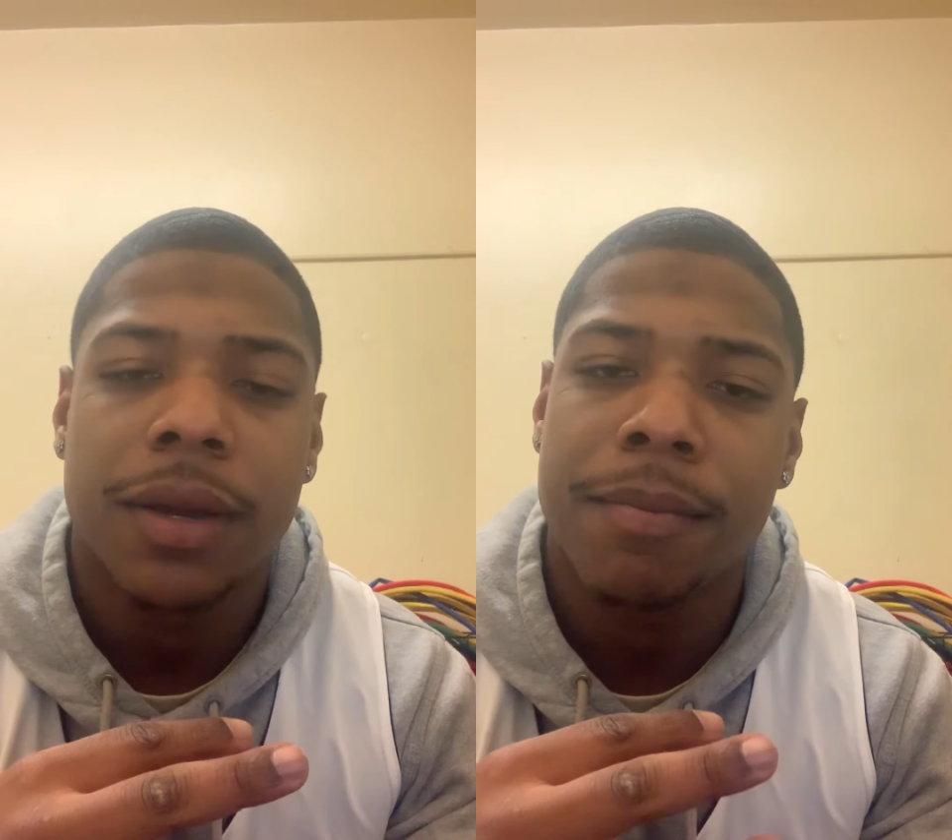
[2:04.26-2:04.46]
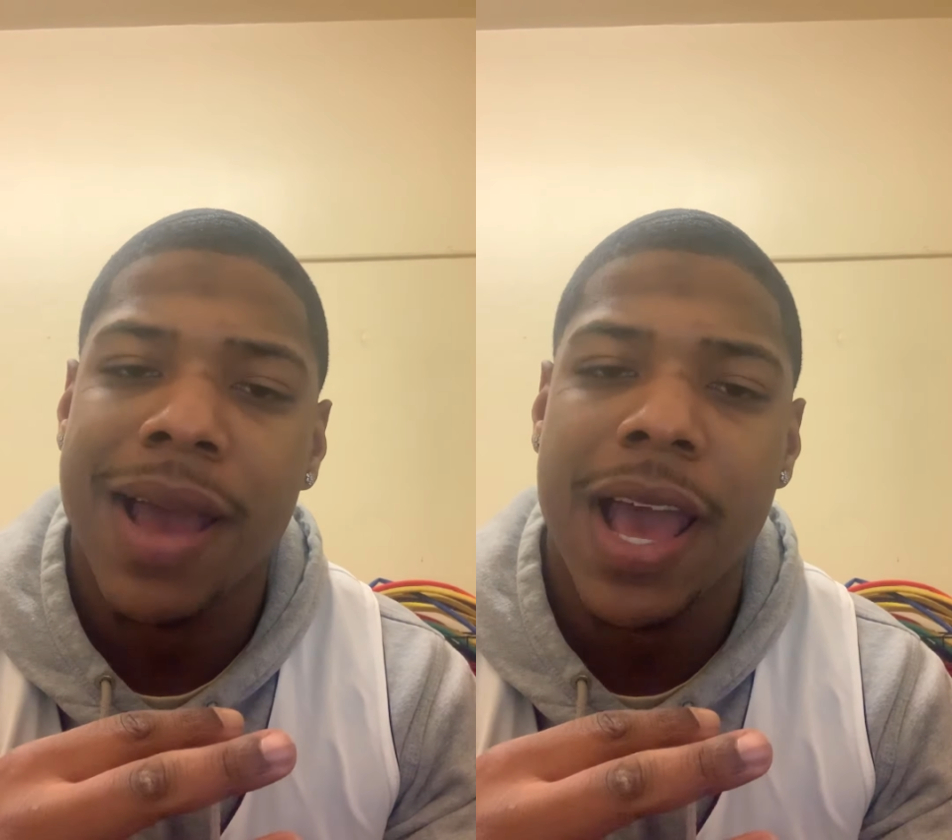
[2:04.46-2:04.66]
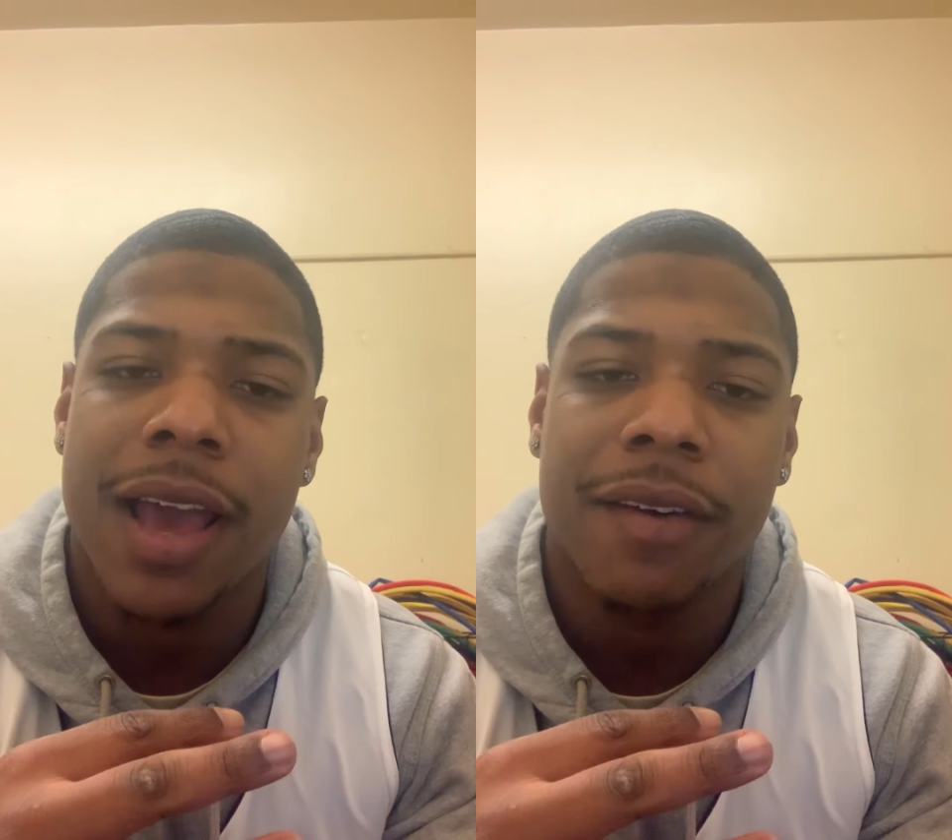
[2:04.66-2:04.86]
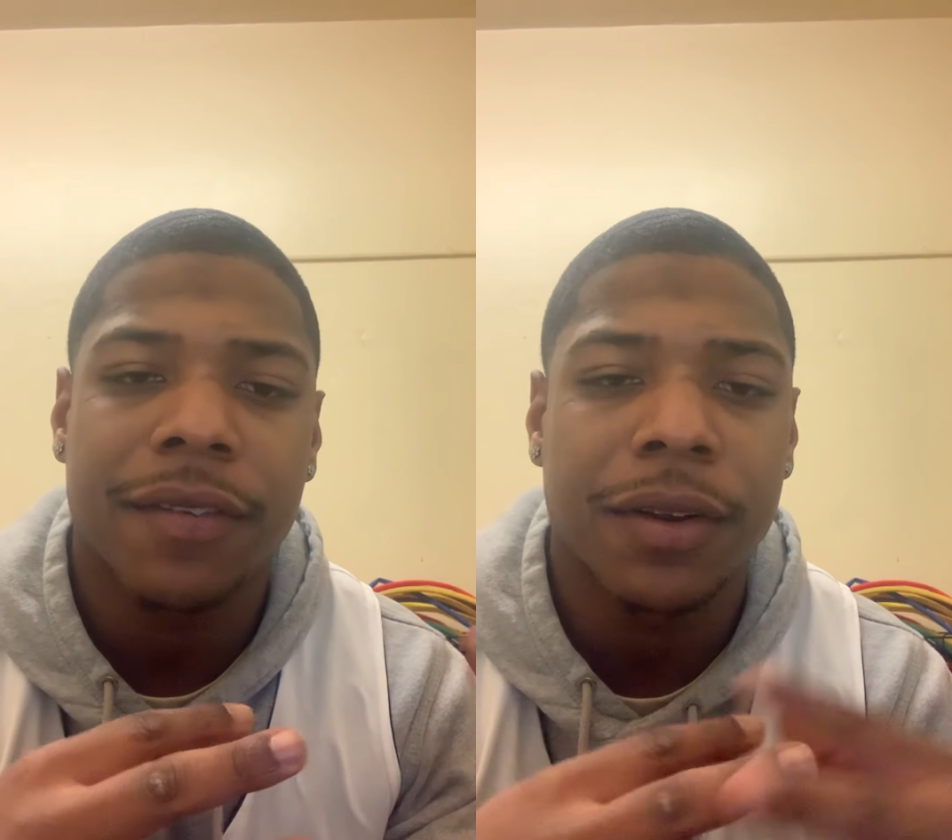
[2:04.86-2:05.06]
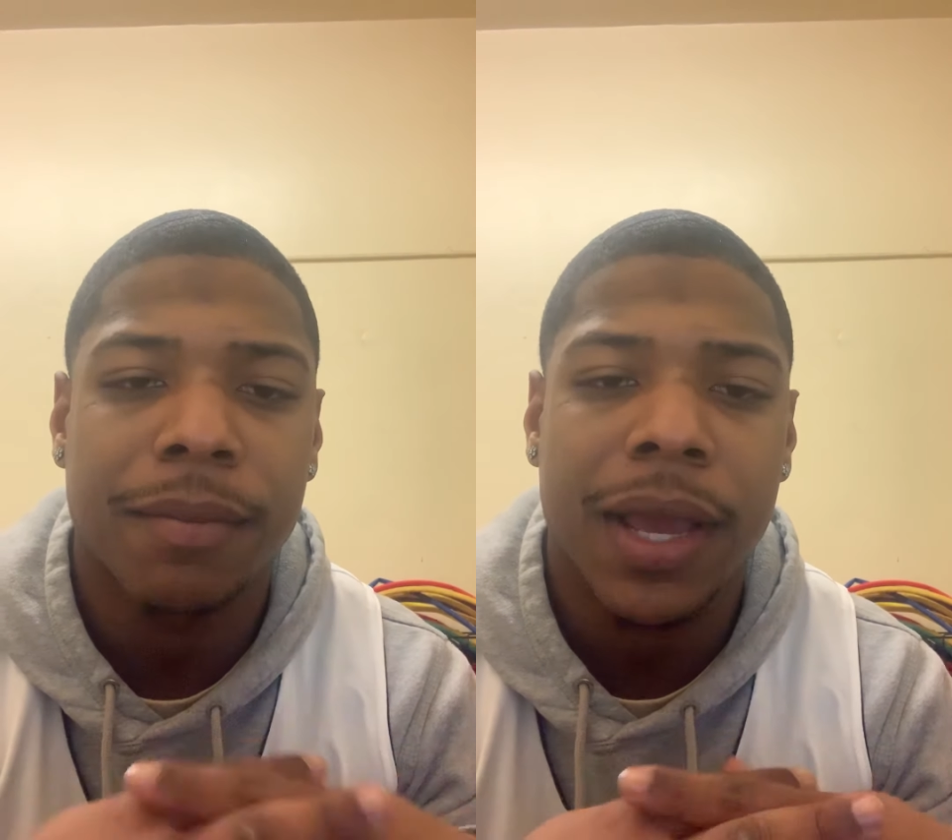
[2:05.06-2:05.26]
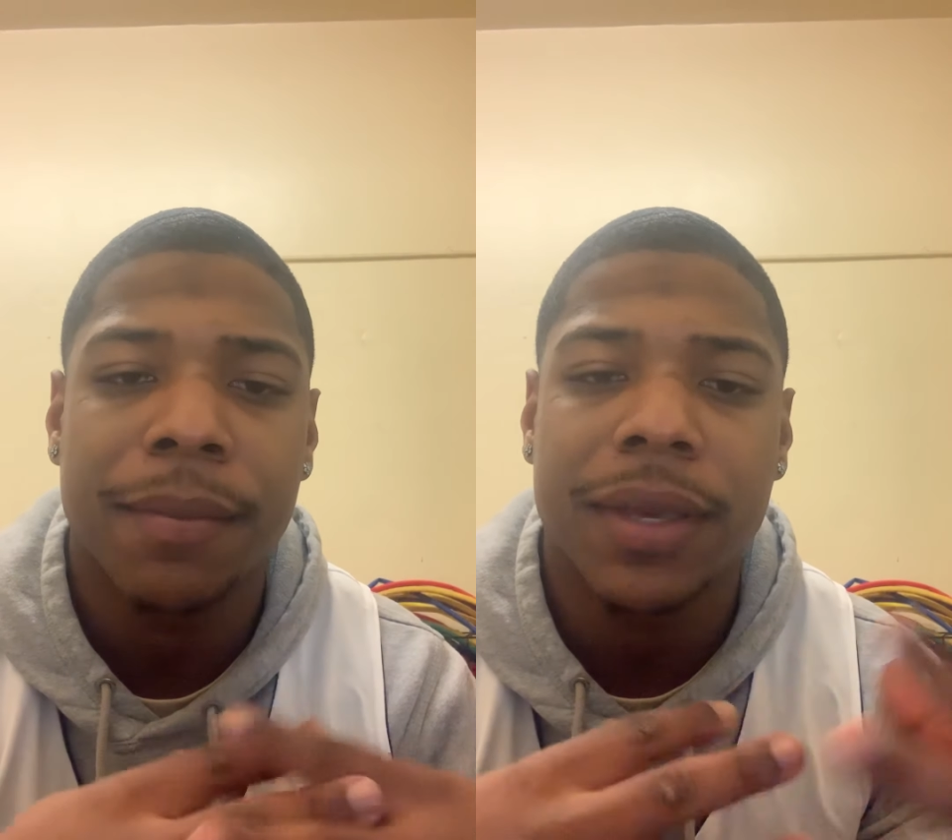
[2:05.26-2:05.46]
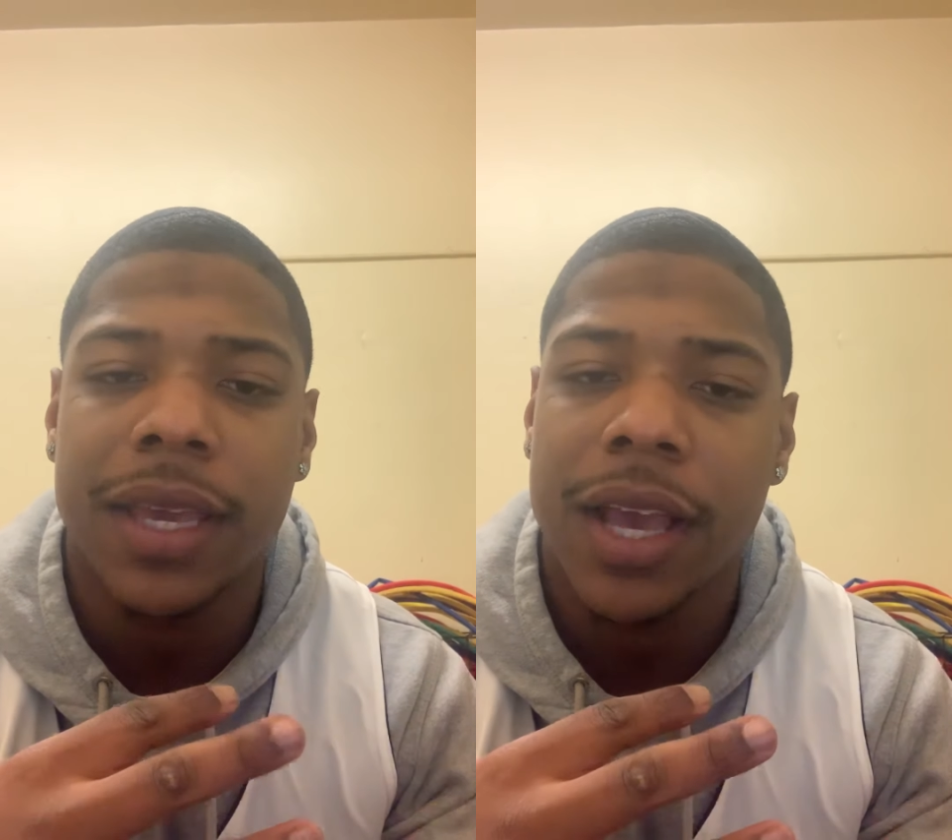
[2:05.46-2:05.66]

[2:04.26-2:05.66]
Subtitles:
math, it might be